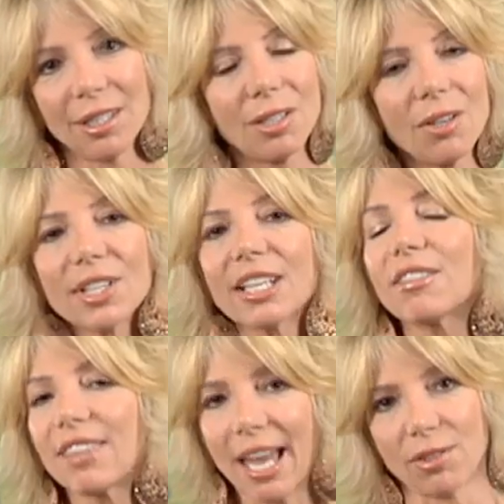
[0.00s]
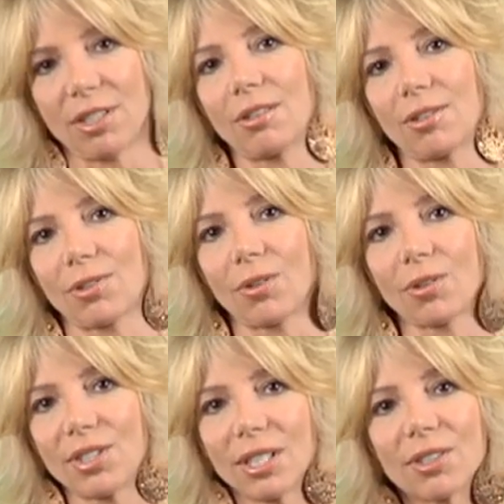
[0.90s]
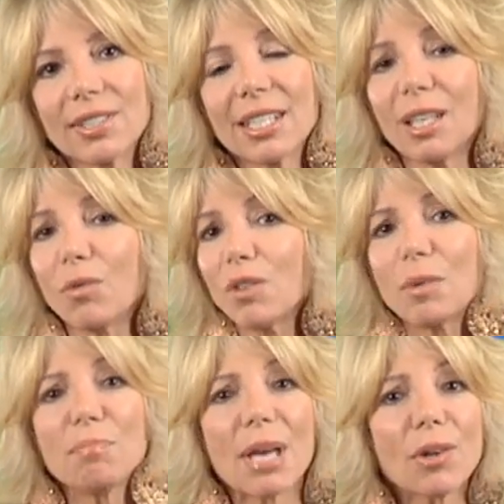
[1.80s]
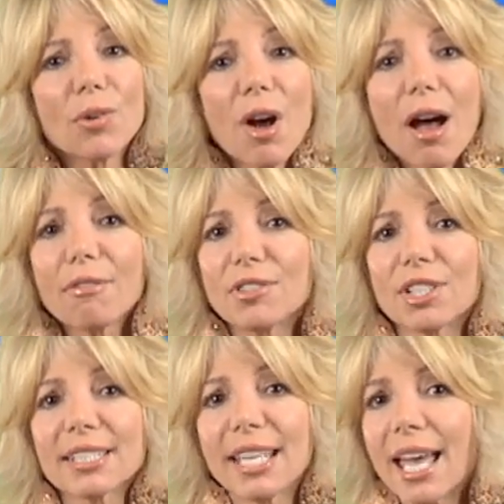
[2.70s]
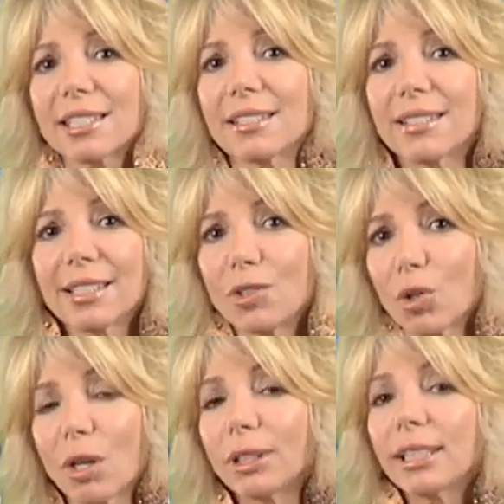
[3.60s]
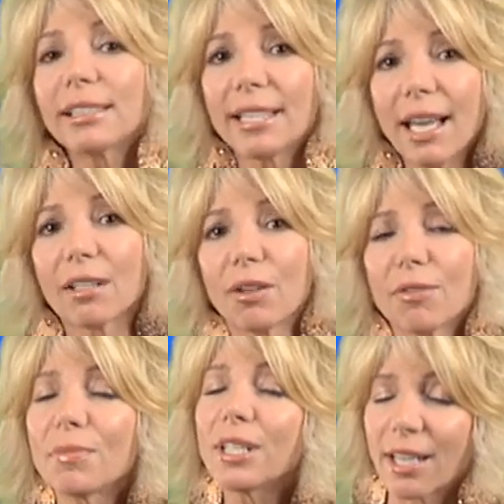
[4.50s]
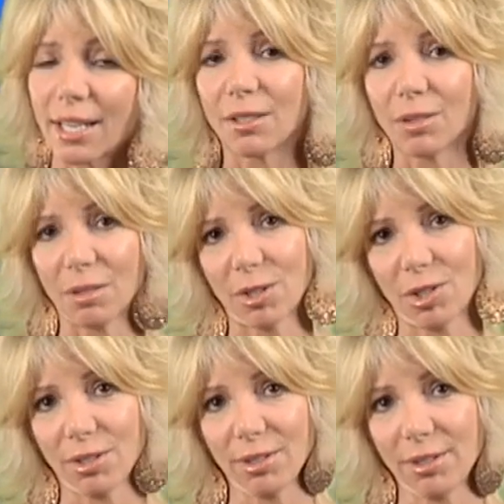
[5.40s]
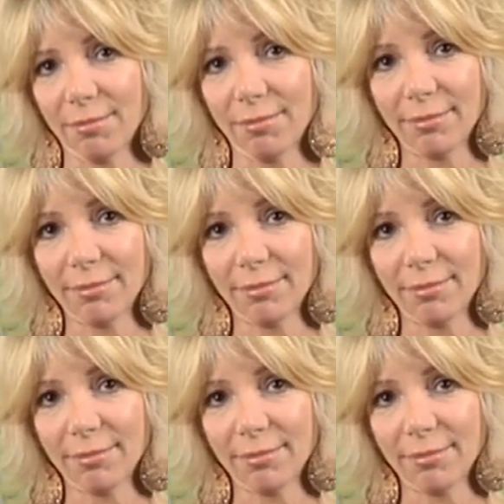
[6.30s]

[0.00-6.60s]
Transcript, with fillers: The dude's like 1,000 years old. Seriously, they would have been better off just casting the adorable little gecko from the Geico commercials.